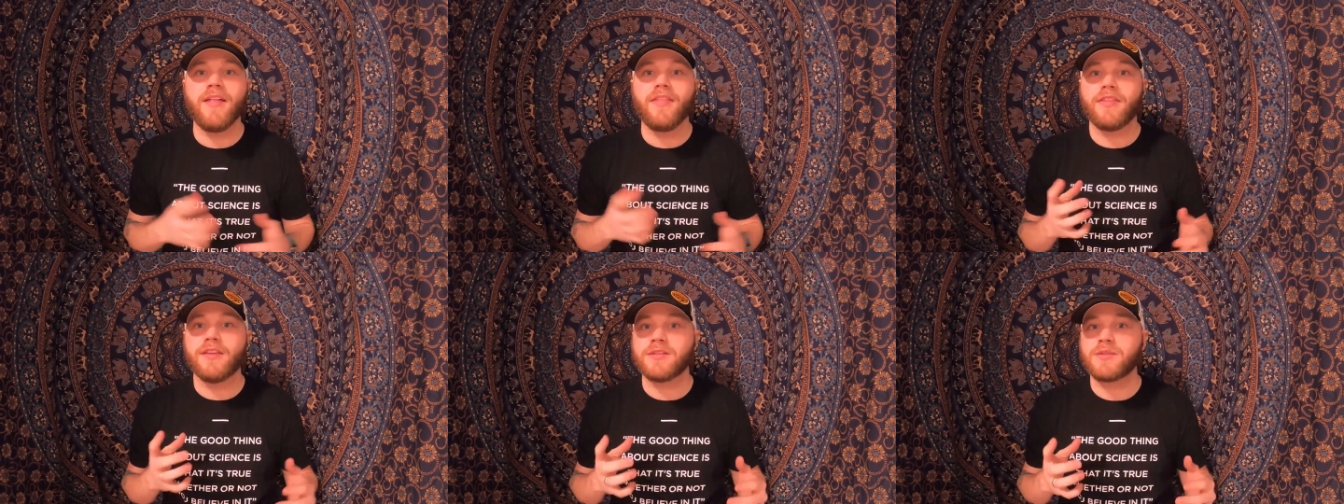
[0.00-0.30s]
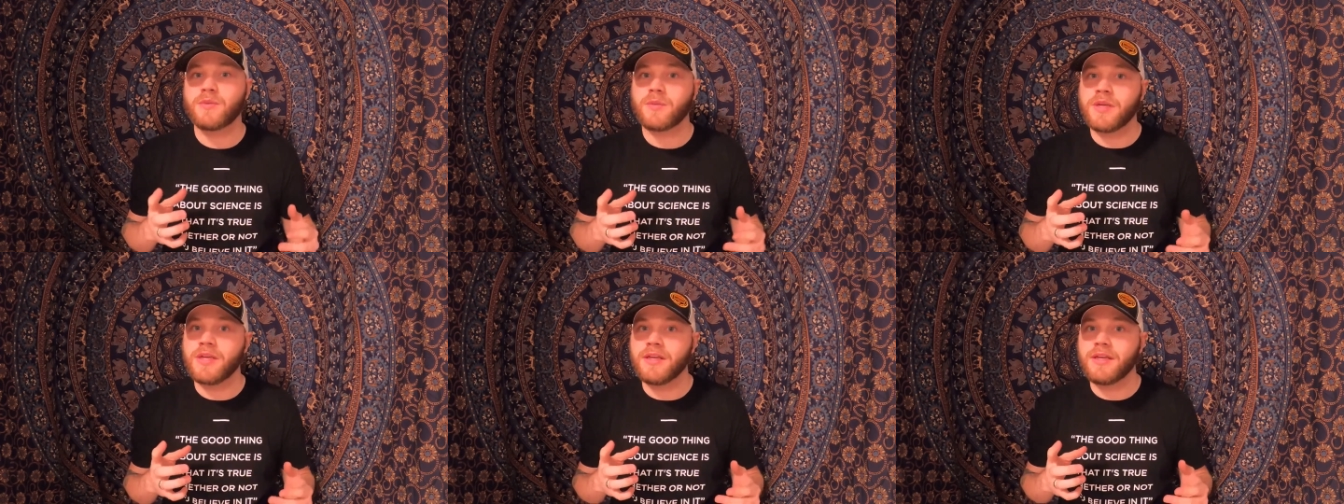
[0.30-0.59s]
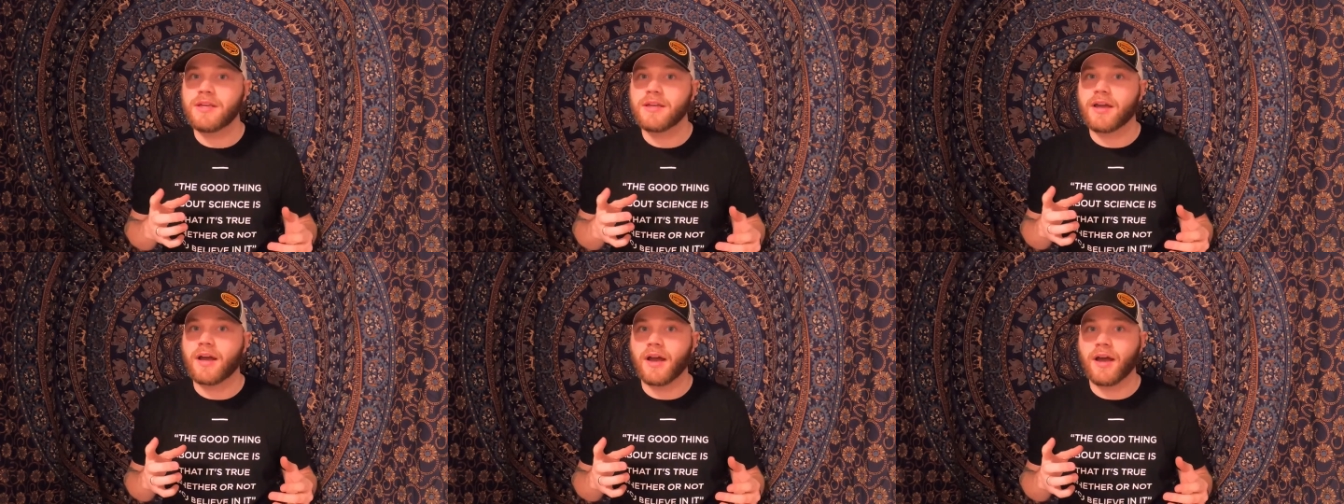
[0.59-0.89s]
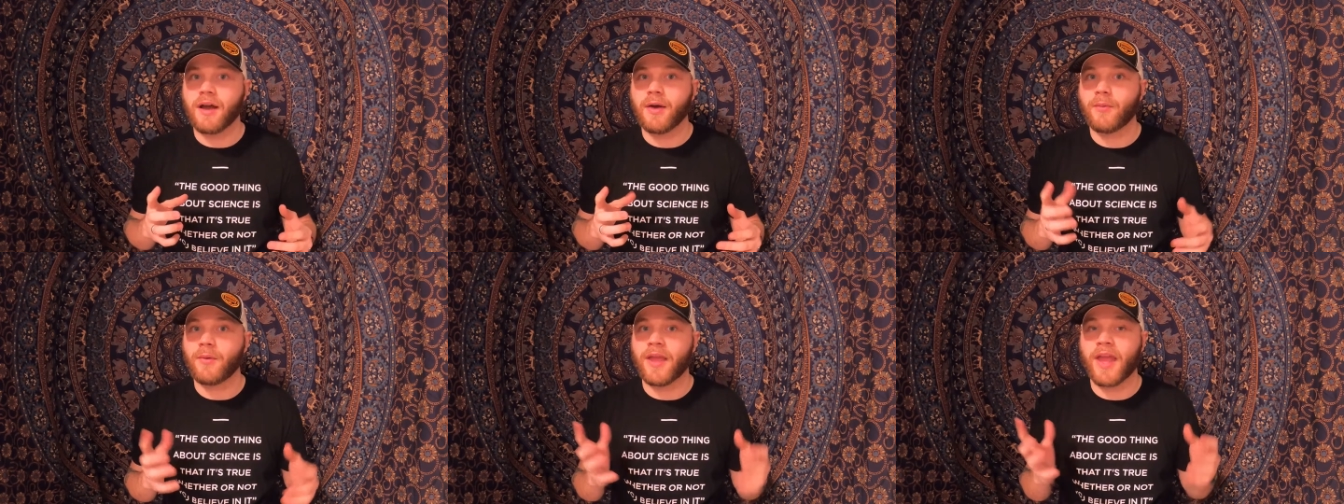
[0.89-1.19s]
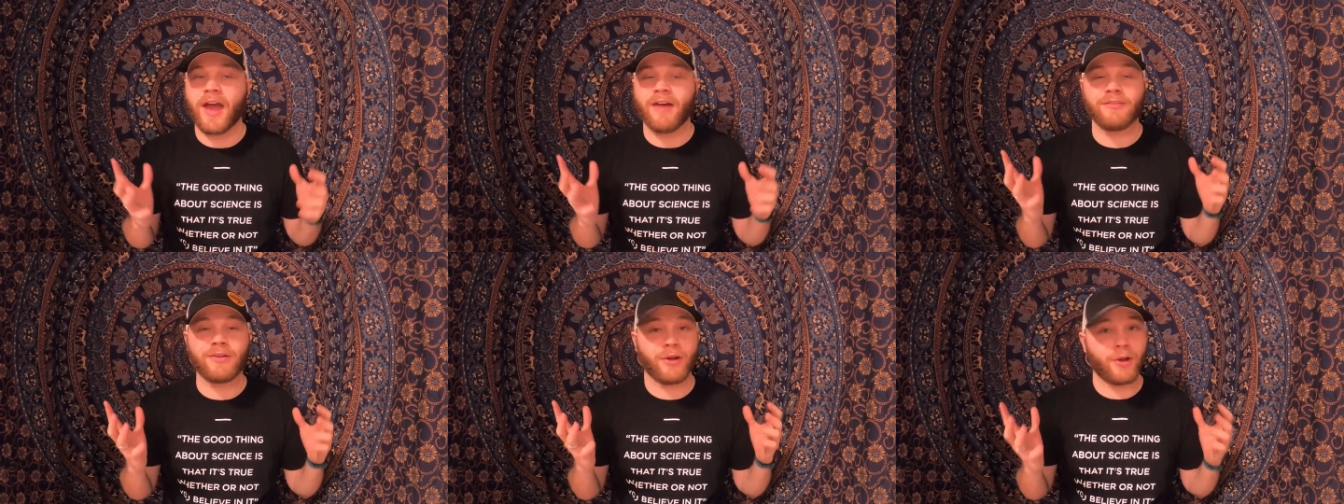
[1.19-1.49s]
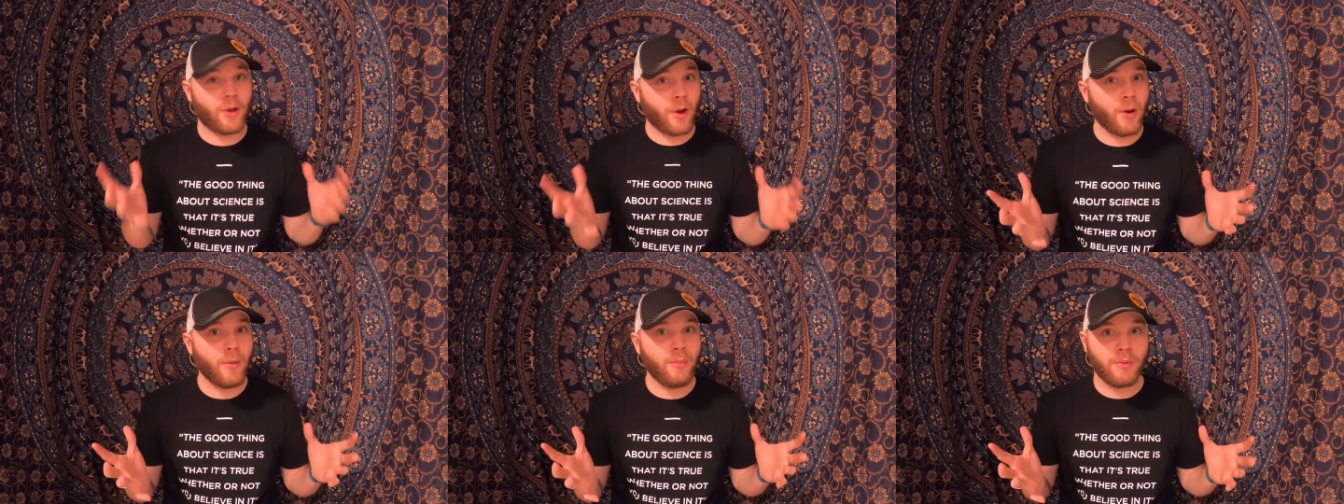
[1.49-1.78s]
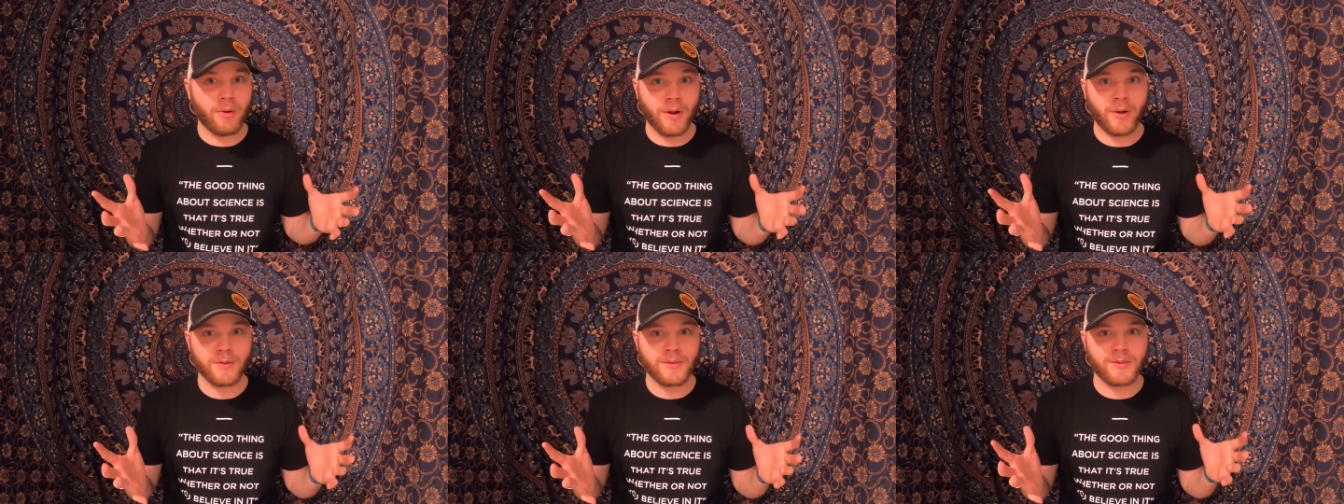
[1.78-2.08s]
This week we have a
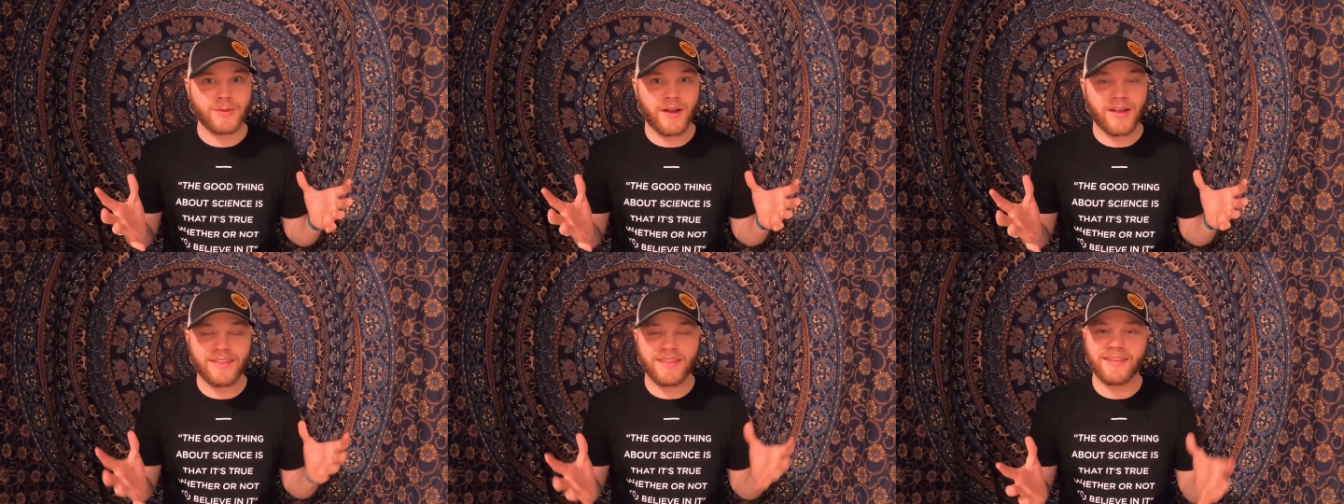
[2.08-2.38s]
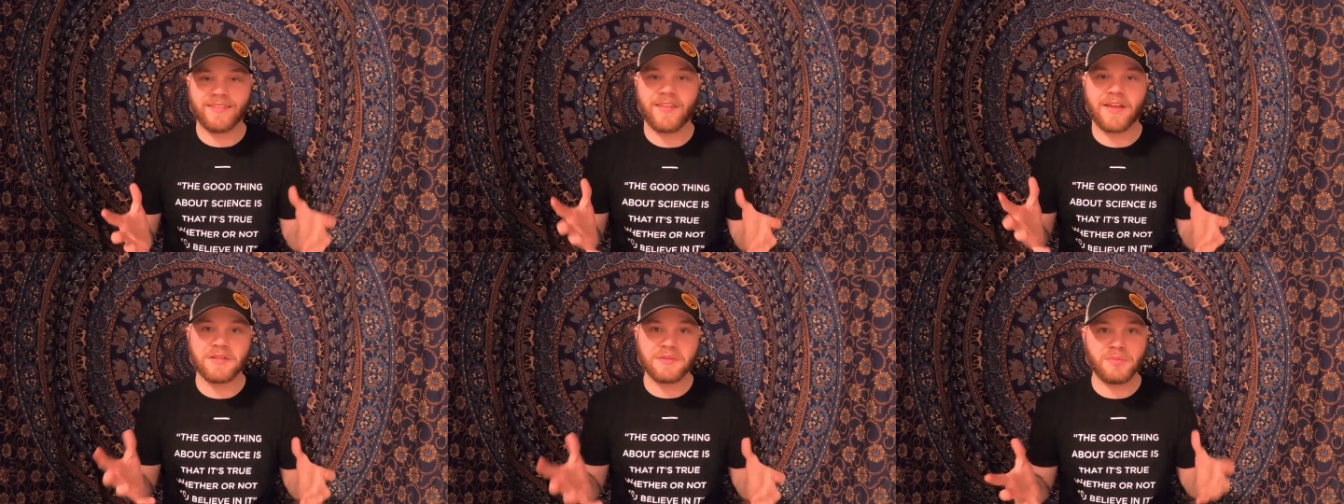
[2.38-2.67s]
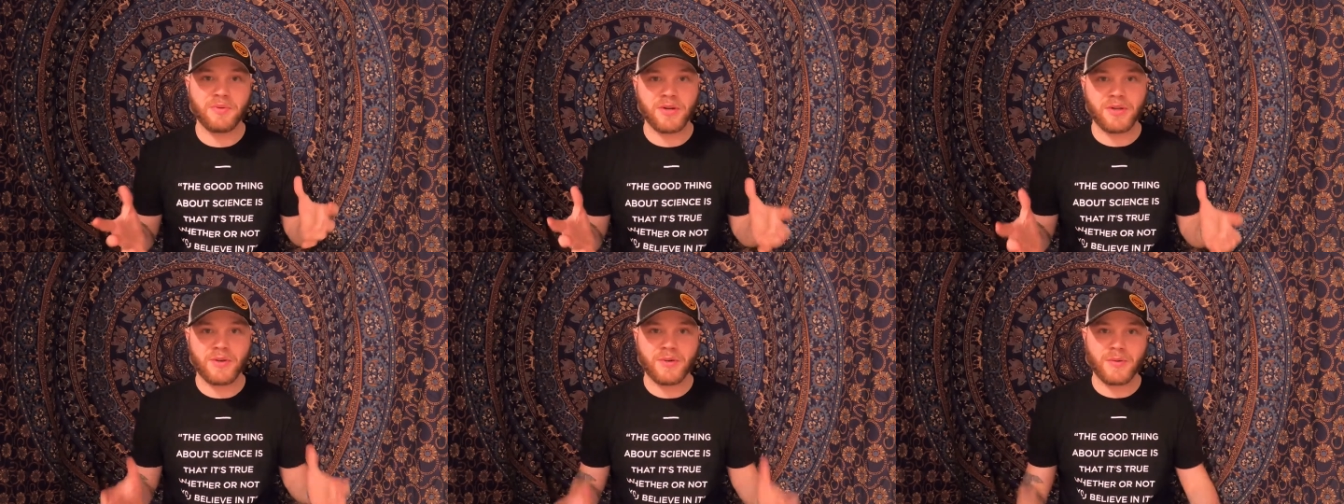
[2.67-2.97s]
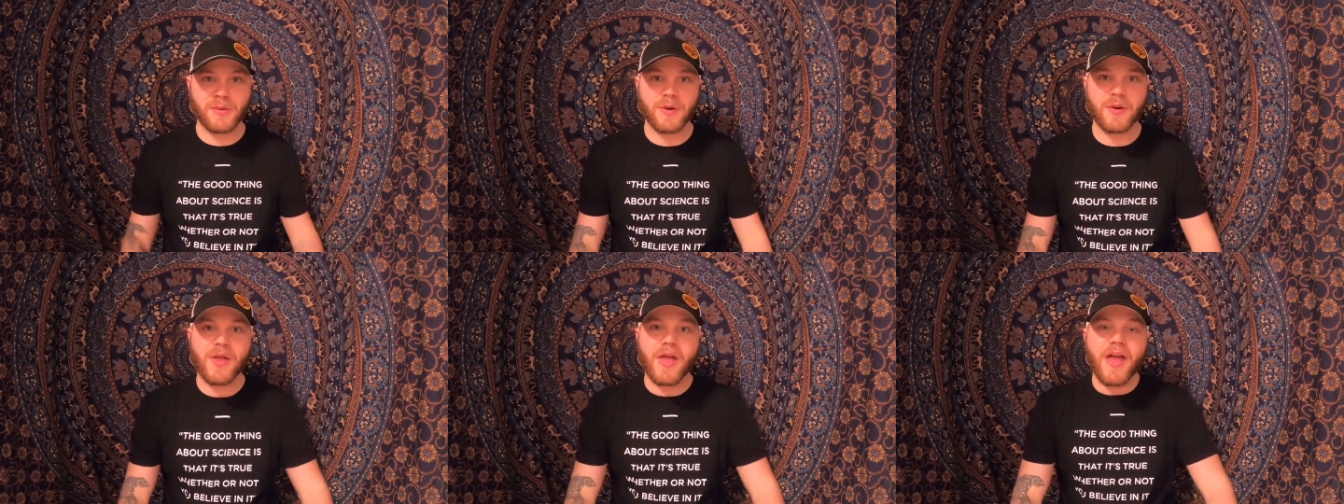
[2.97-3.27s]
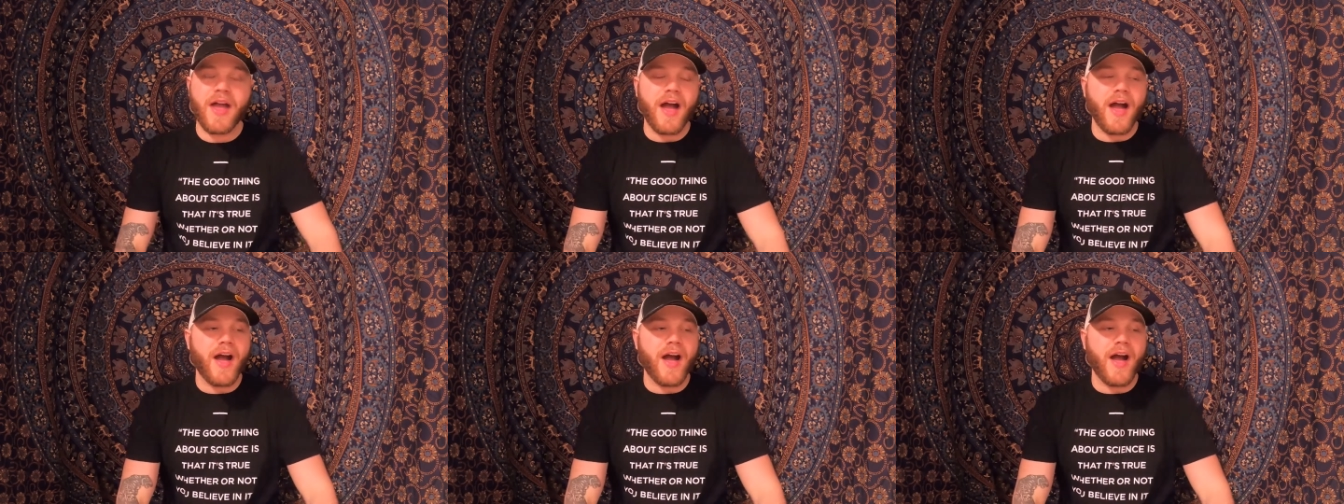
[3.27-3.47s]
GoPro, so I think that's pretty cool.